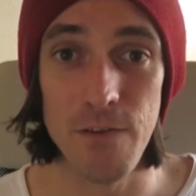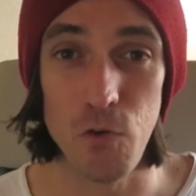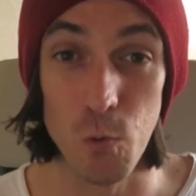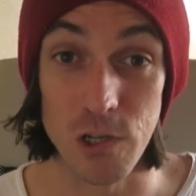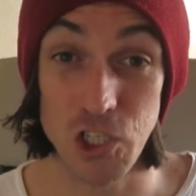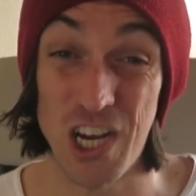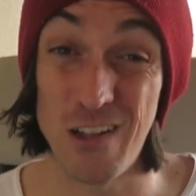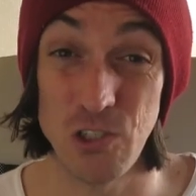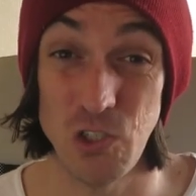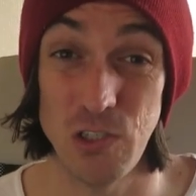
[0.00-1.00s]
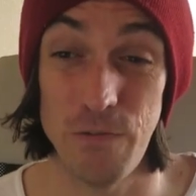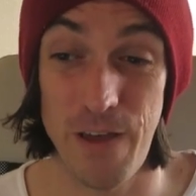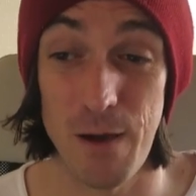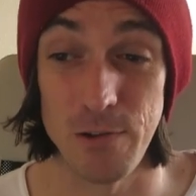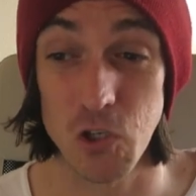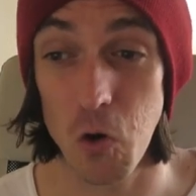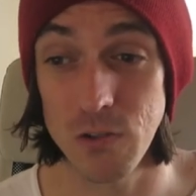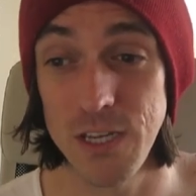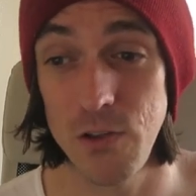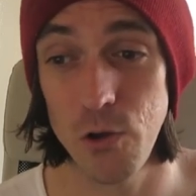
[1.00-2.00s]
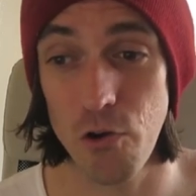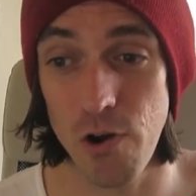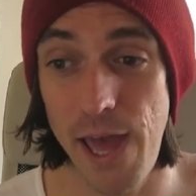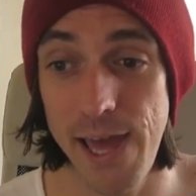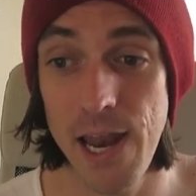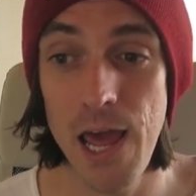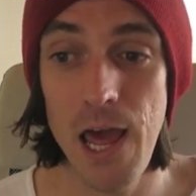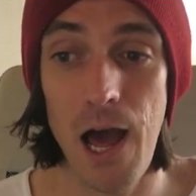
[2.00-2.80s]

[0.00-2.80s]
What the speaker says: to challenge yourself for how much content you create.